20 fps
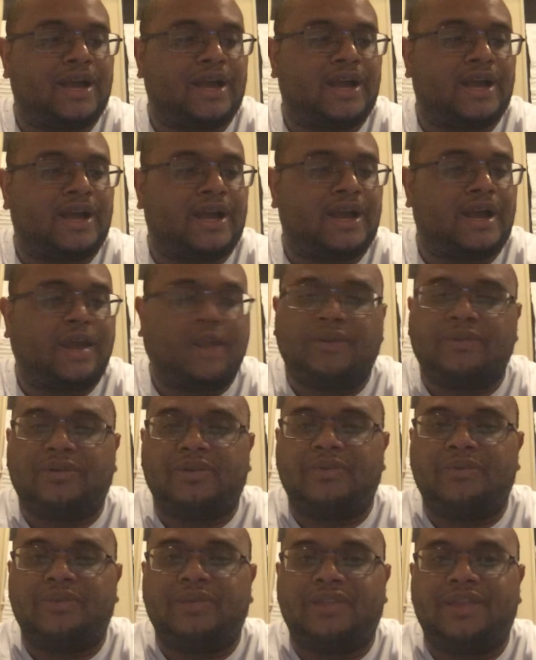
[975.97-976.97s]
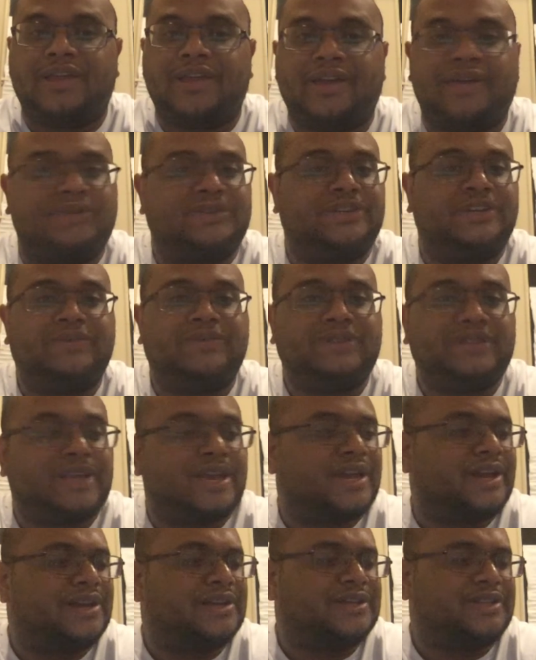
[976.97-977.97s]
I don't know what the hell she was thinking,
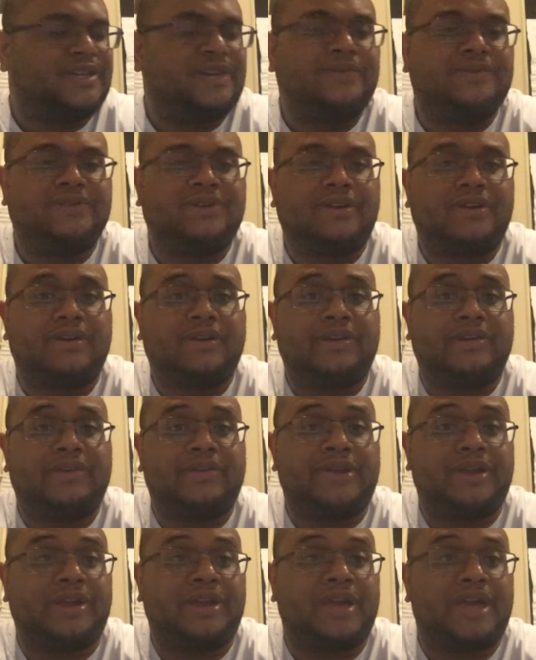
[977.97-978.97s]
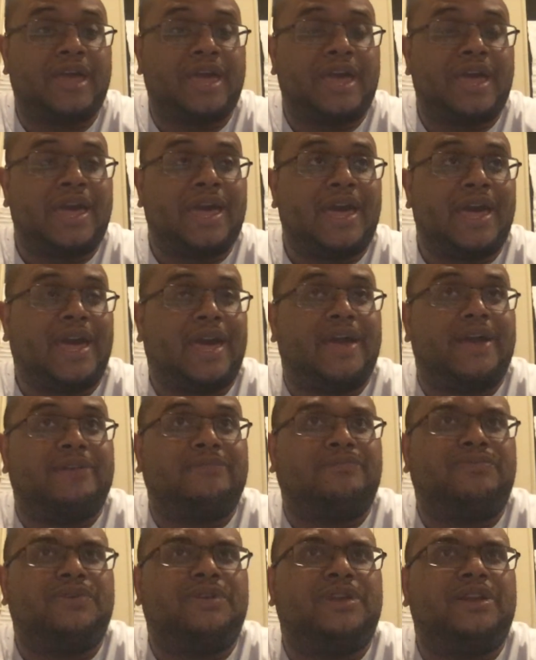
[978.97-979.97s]
because she was arguing and
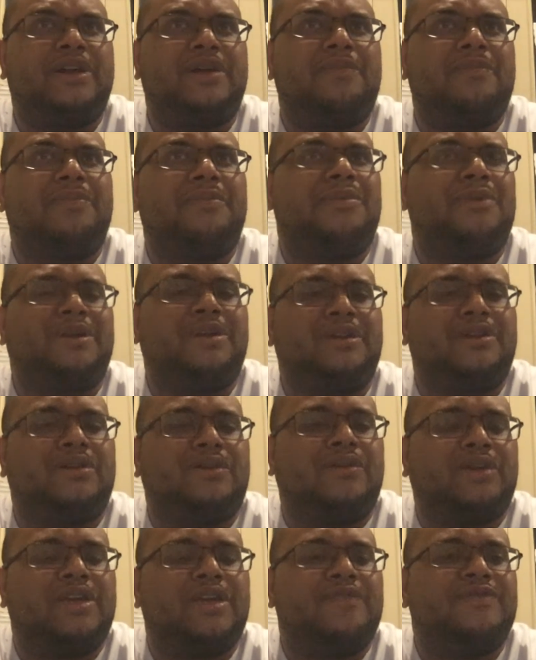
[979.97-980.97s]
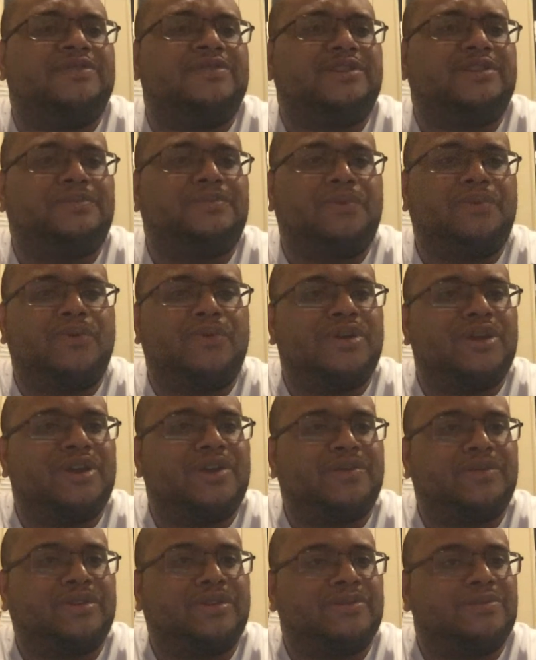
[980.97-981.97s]
putting up, even supporting
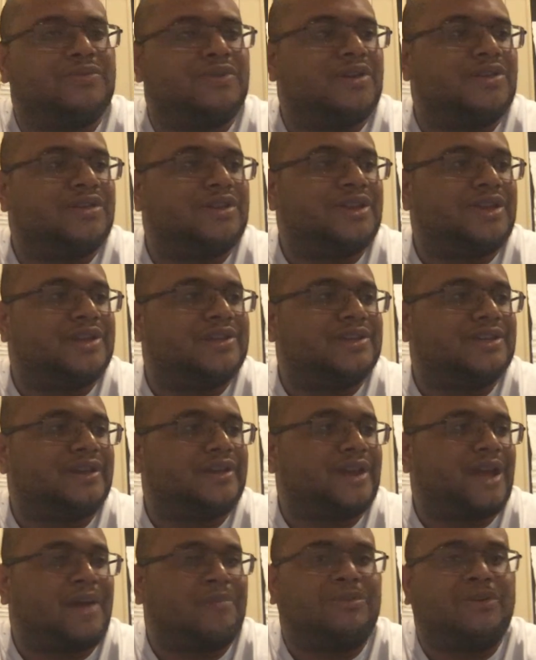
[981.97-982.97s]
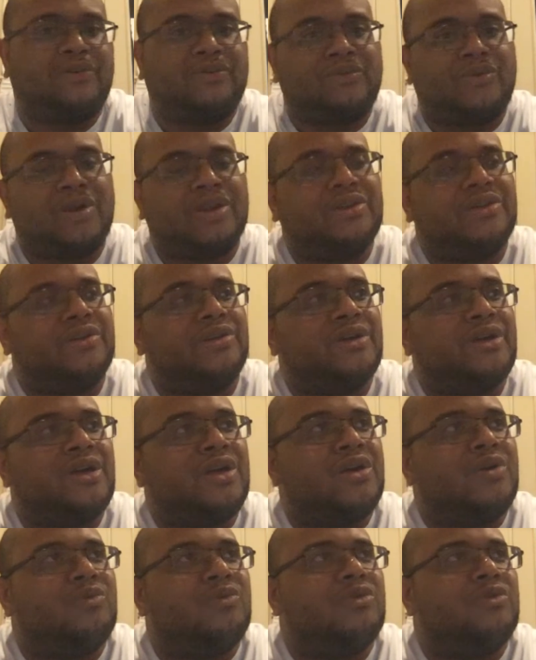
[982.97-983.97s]
what the brother did. Saying, I'm going to wonder,
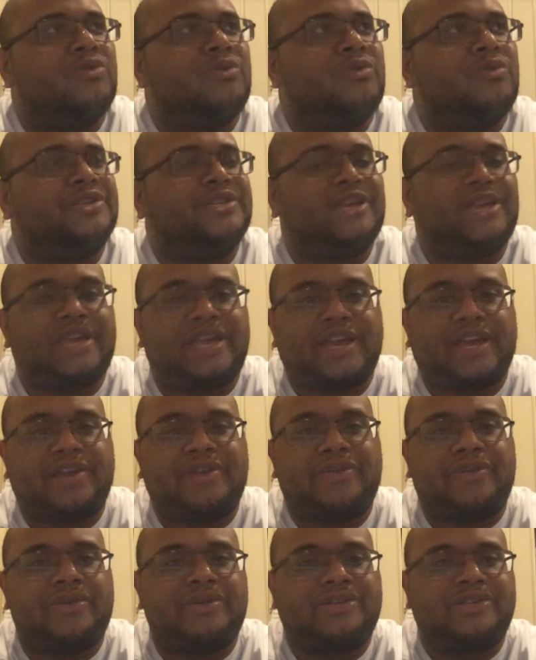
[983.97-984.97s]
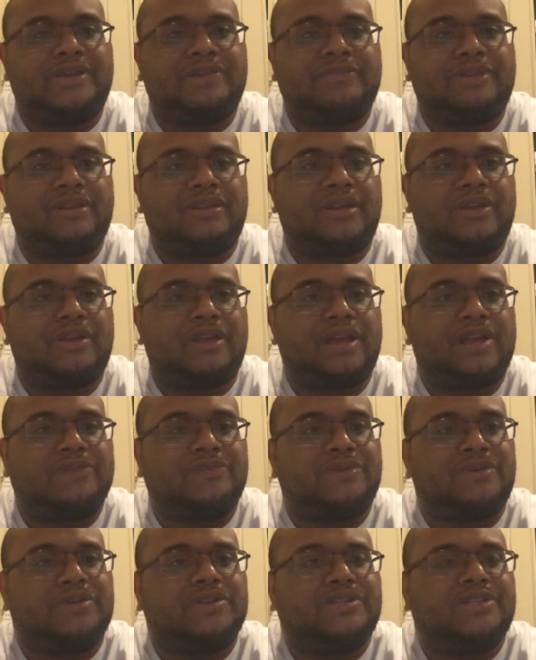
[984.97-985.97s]
will we see something along the line, we're
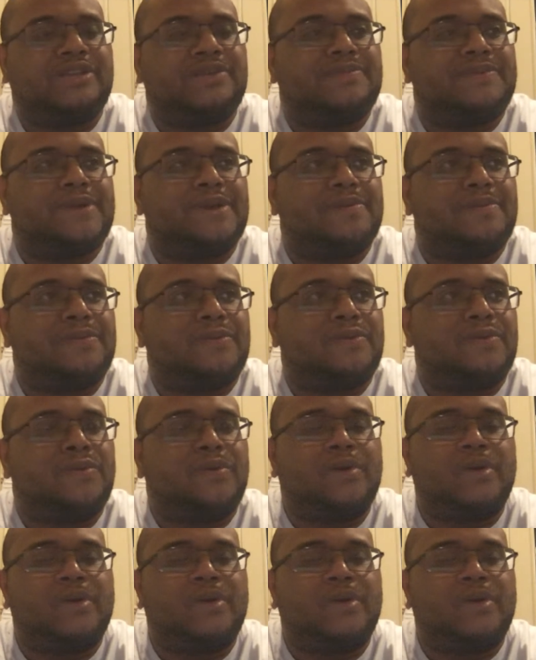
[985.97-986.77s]
going to see people